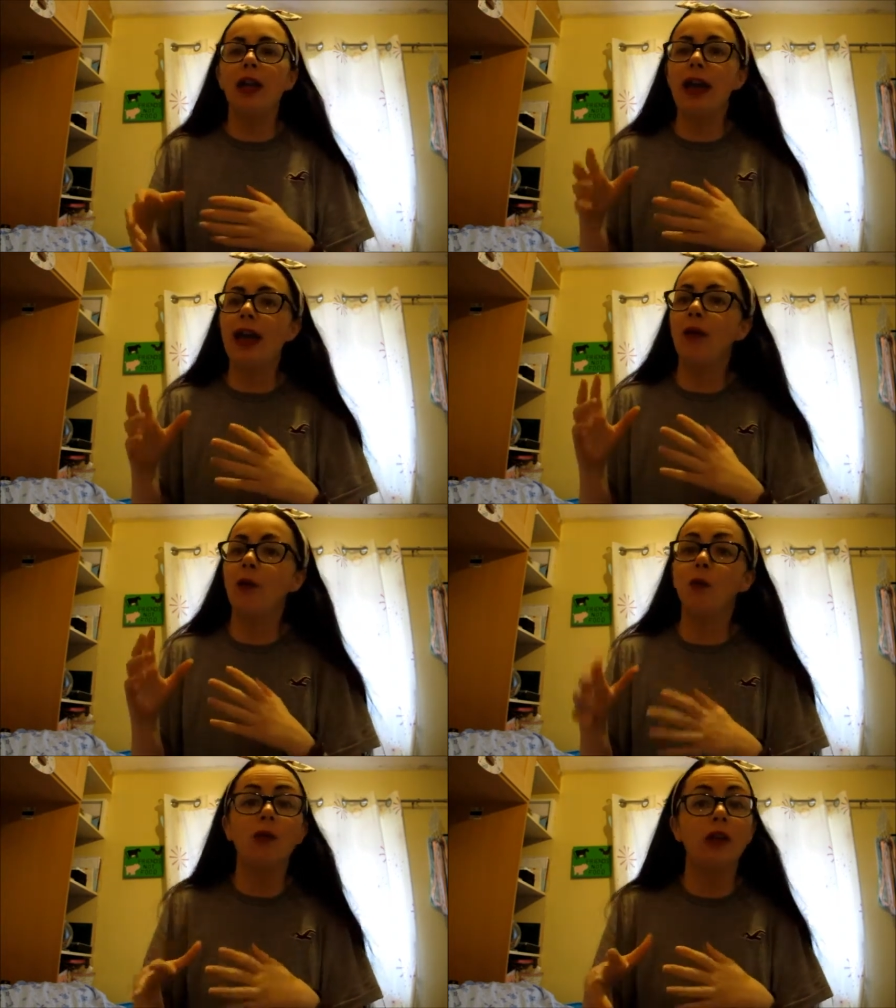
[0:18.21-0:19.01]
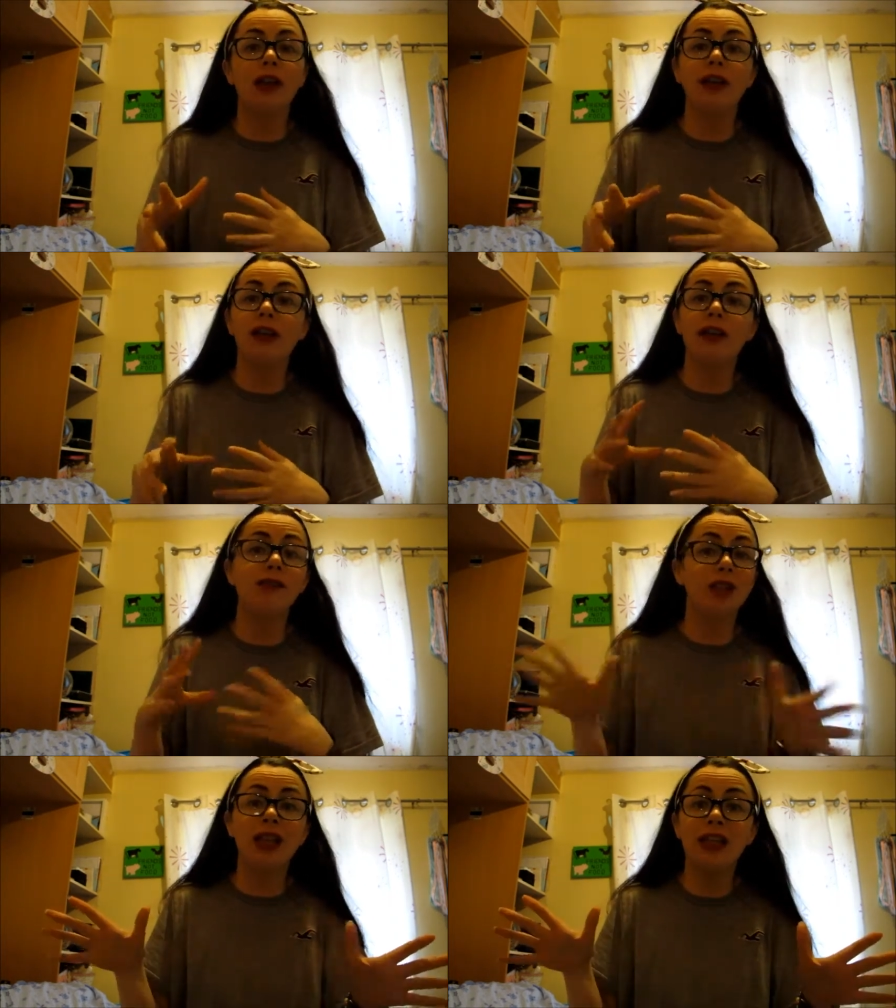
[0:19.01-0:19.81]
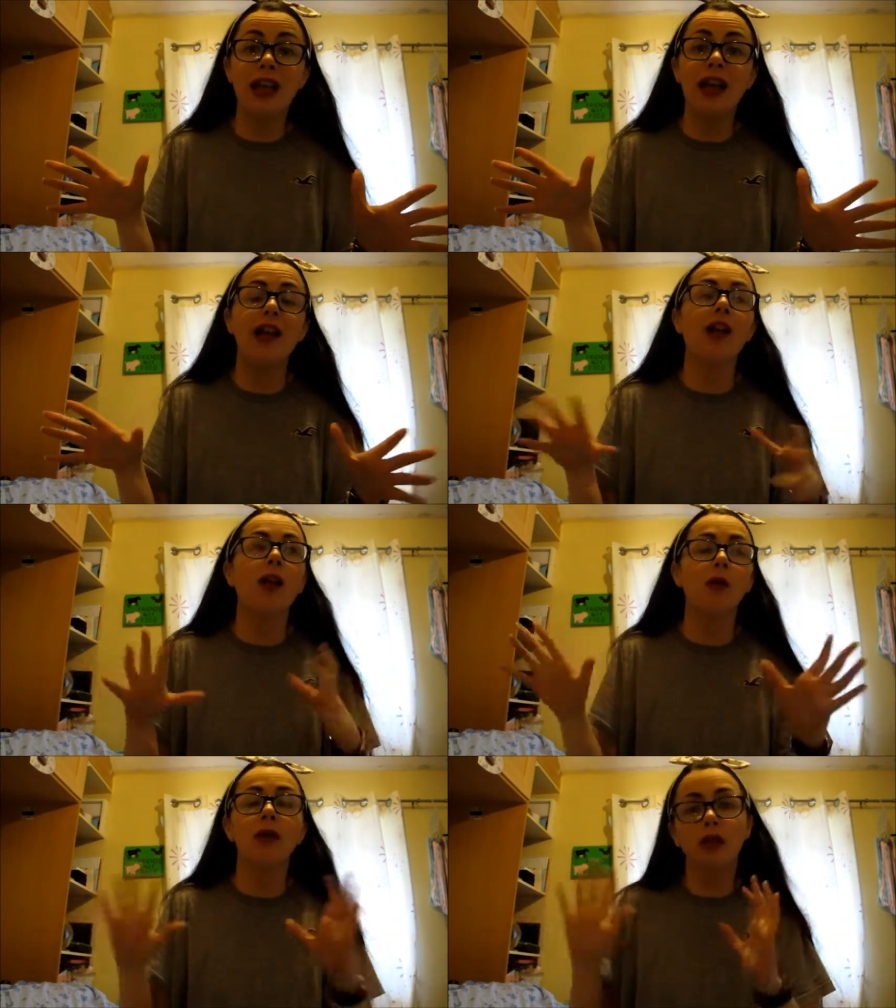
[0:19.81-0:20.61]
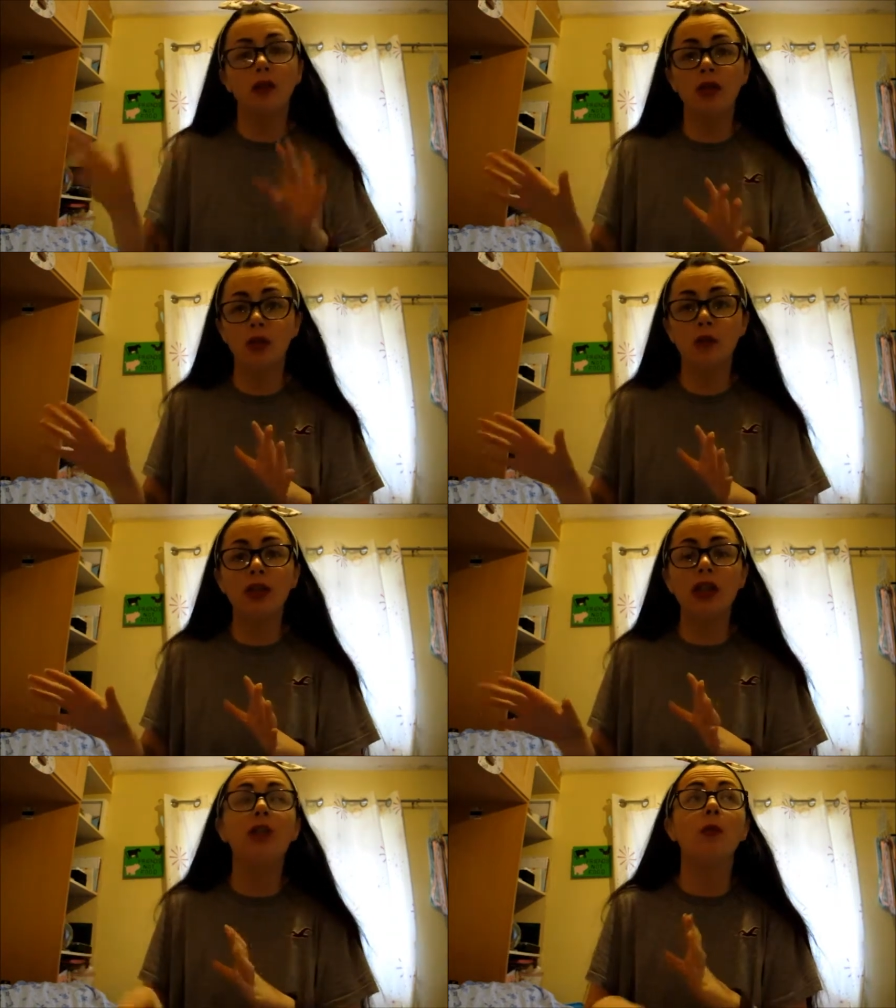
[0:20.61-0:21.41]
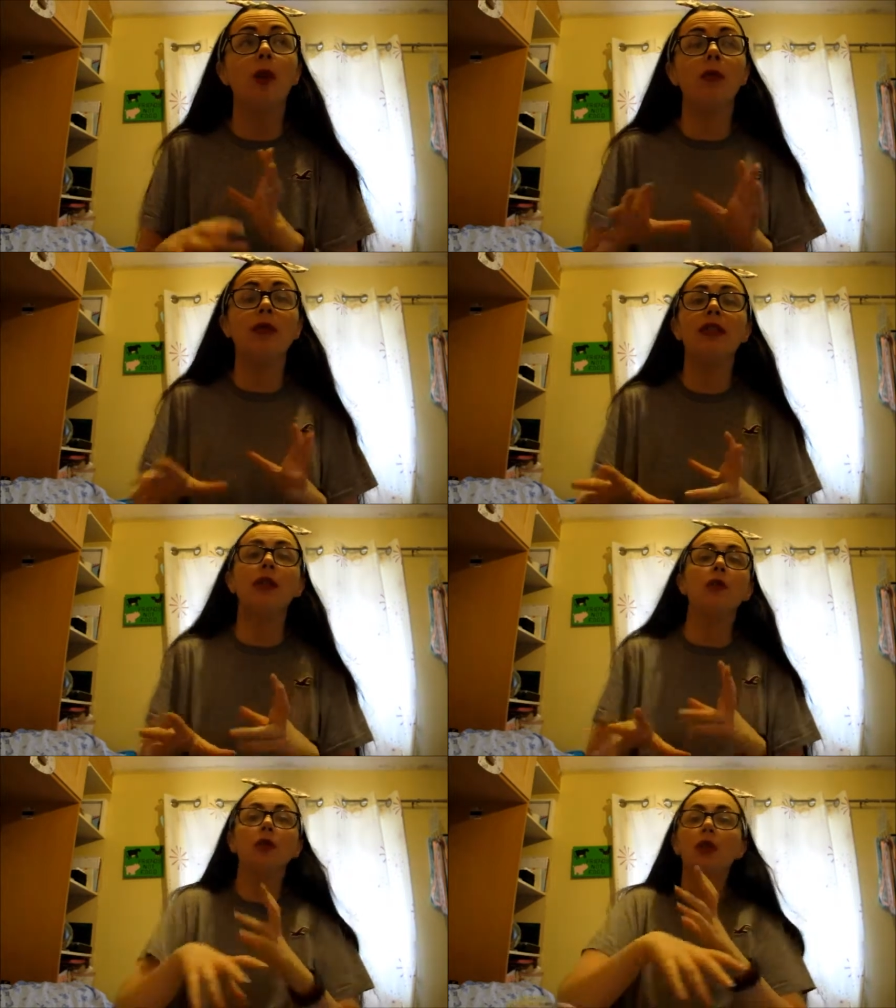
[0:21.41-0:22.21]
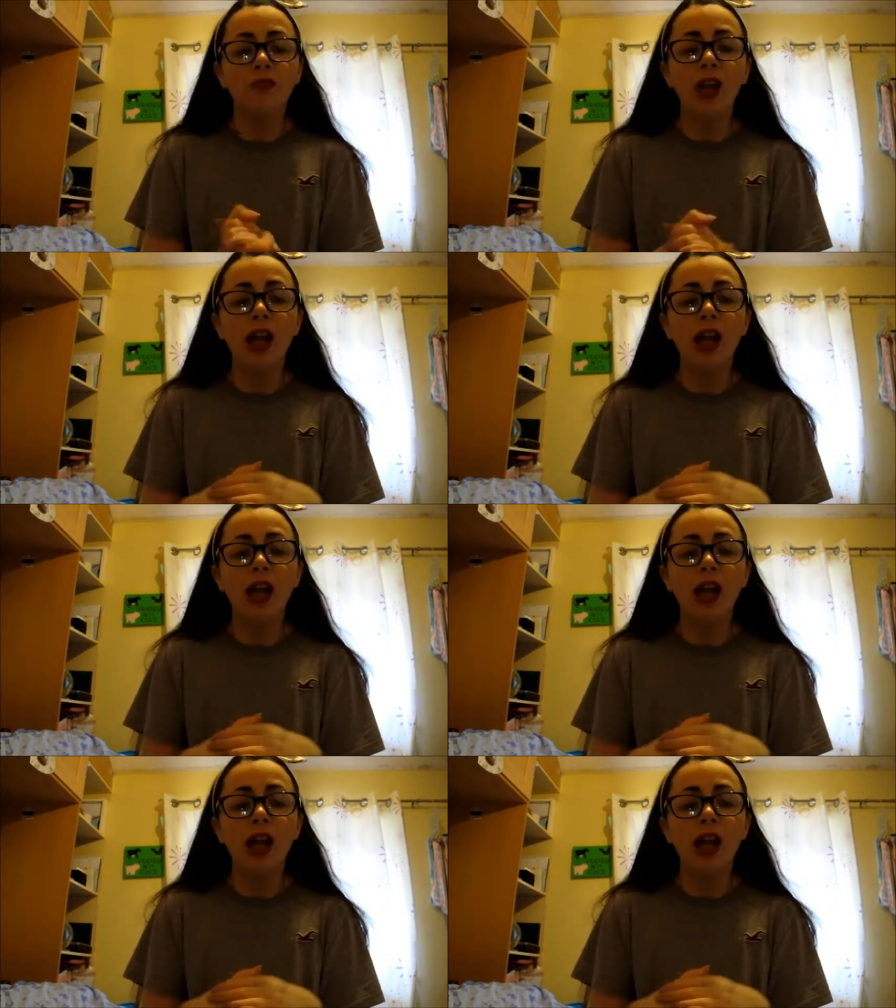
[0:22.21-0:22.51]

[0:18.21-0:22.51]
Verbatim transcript: uh, working retail, I won't go too much into what I was doing